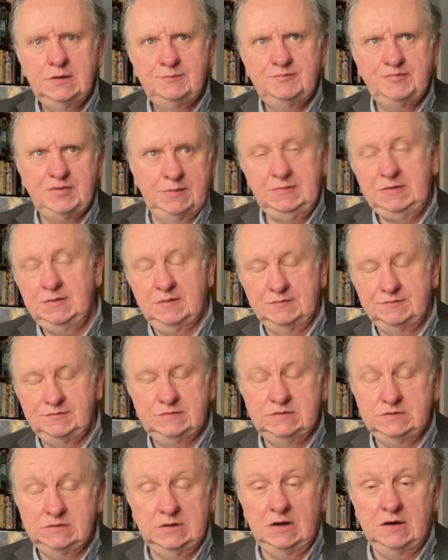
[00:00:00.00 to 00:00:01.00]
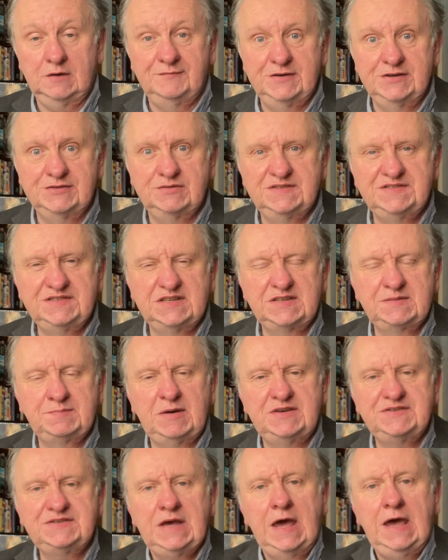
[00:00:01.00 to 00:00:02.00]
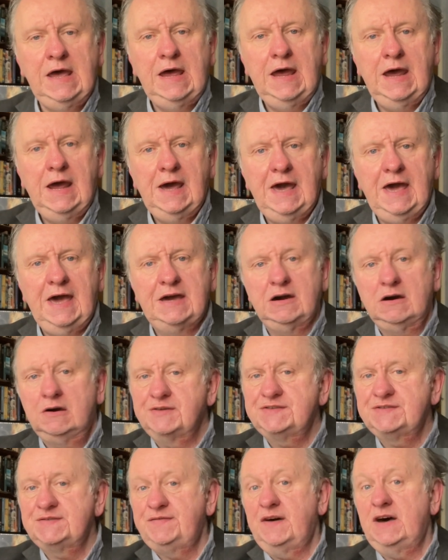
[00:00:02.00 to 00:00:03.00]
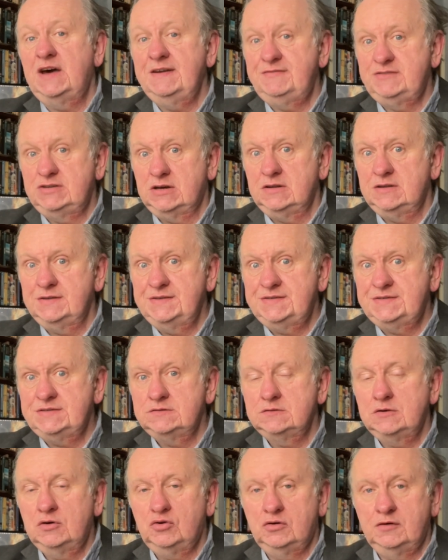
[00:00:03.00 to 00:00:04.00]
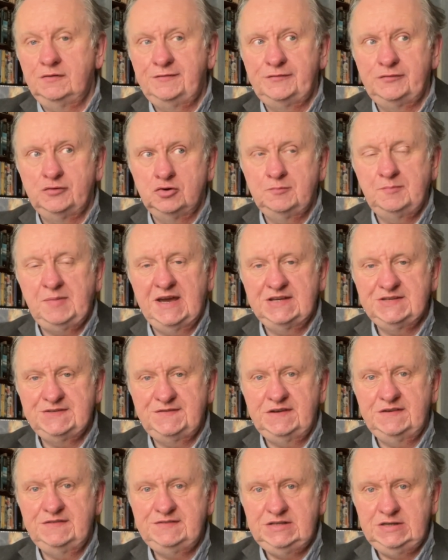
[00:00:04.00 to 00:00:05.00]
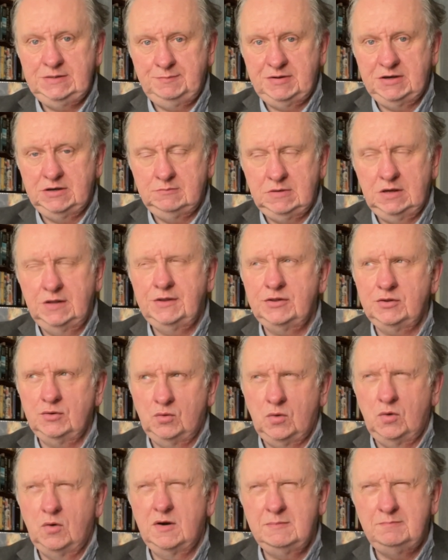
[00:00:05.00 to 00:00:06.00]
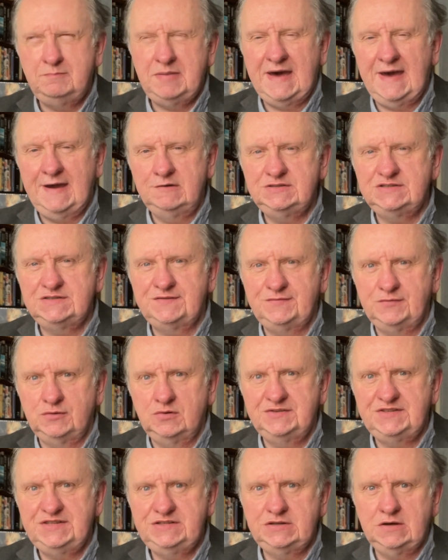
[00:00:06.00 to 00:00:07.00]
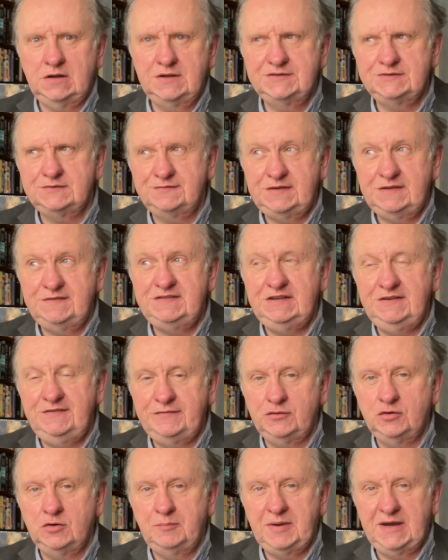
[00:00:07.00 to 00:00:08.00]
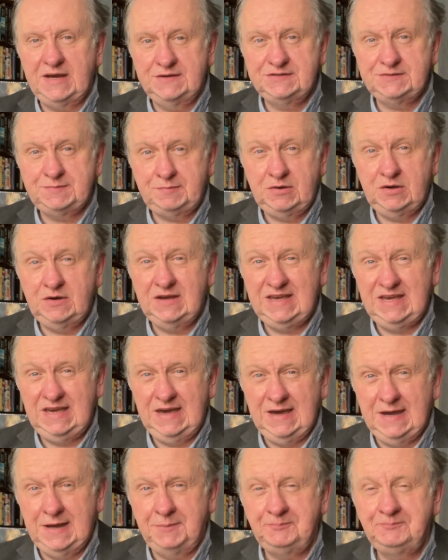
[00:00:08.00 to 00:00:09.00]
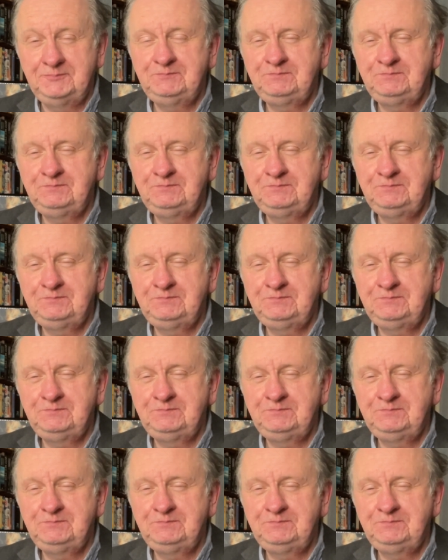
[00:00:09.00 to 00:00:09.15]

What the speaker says: Premium, obvious reasons, I suppose. It costs $5 or £4.50 per month, or about $40 or £54 per year.